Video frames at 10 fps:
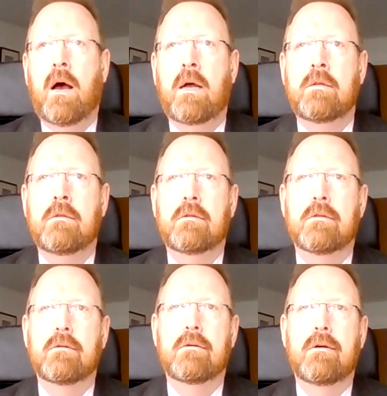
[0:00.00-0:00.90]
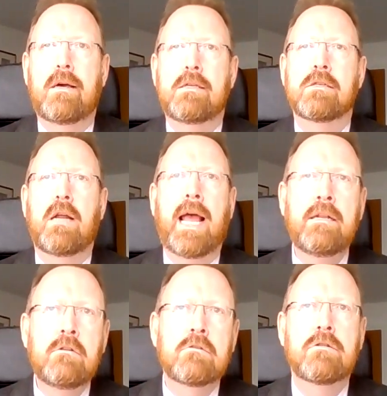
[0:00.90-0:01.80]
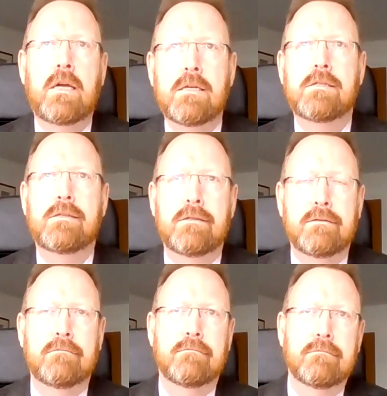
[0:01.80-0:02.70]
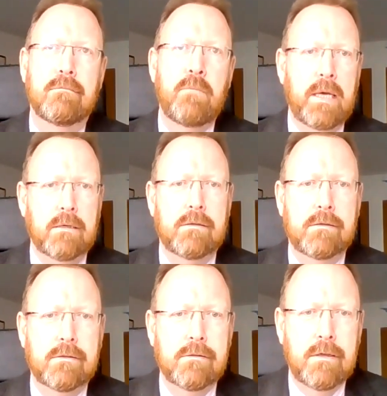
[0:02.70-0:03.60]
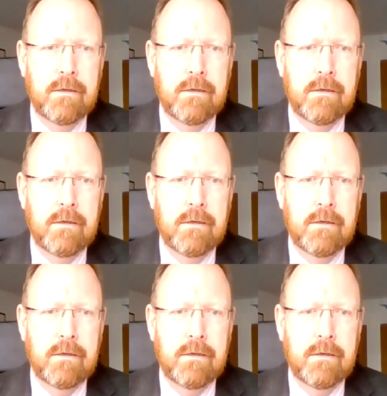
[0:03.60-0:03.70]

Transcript: And it's an interesting mix,